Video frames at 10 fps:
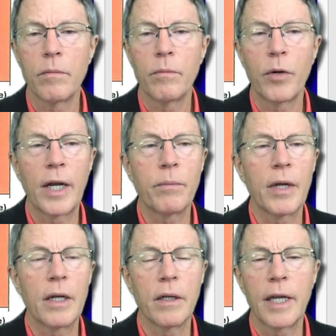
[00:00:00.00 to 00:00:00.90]
Brad
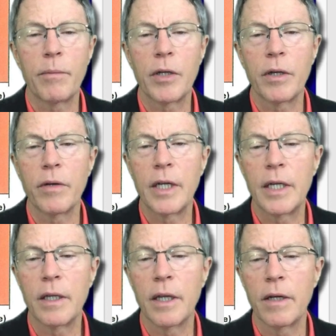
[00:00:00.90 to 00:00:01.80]
Bale and Amy
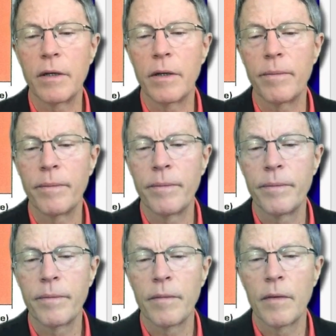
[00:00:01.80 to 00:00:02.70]
Doneen. They, um,
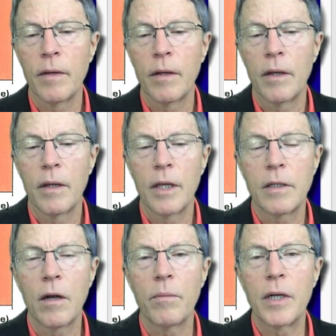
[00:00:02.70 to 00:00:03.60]
they
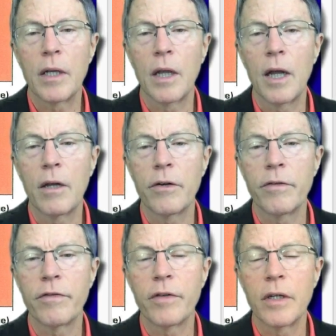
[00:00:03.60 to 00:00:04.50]
taught me a lot
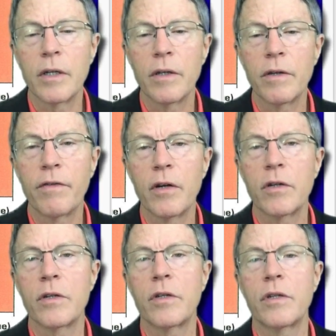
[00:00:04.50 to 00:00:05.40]
of uh, the
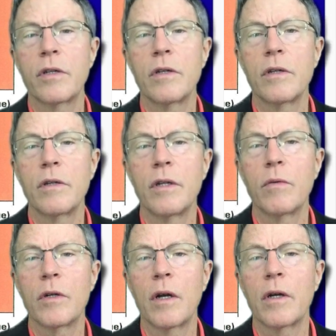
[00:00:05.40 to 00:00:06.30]
focus that
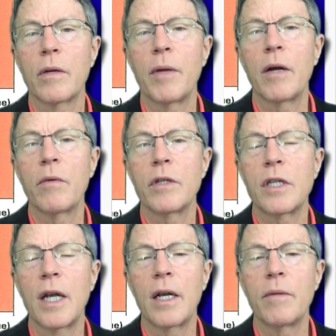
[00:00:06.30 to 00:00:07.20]
we're talking about with
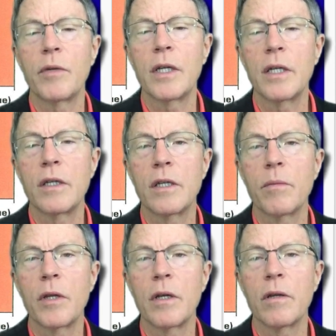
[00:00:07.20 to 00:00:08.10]
CIMT and
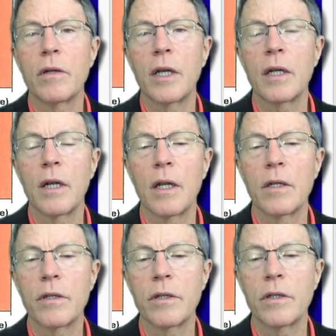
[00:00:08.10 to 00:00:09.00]
some of the other
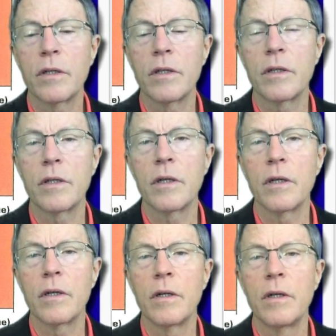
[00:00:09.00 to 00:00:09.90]
technologies that,
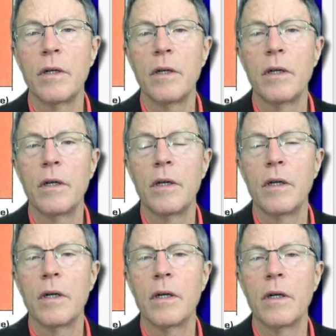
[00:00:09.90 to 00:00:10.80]
uh,
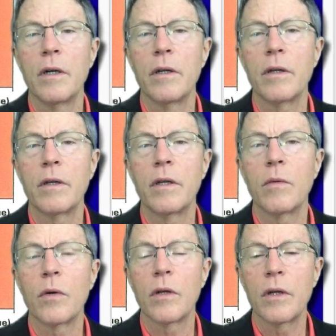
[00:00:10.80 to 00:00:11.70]
uh, that
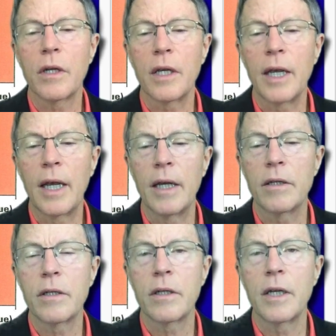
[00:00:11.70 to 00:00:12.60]
we're looking at.